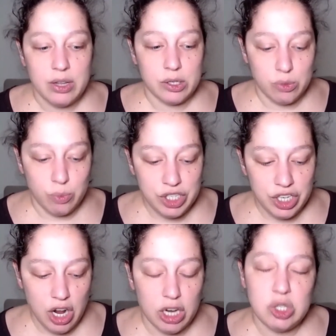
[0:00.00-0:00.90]

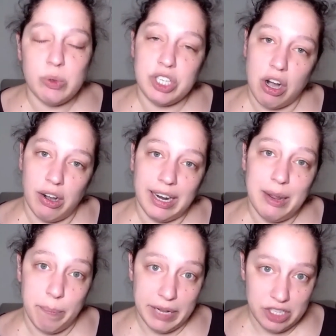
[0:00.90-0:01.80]
Switching onto a
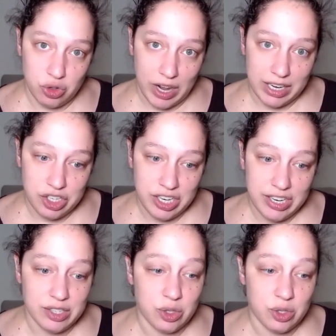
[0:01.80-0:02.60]
target bid strategy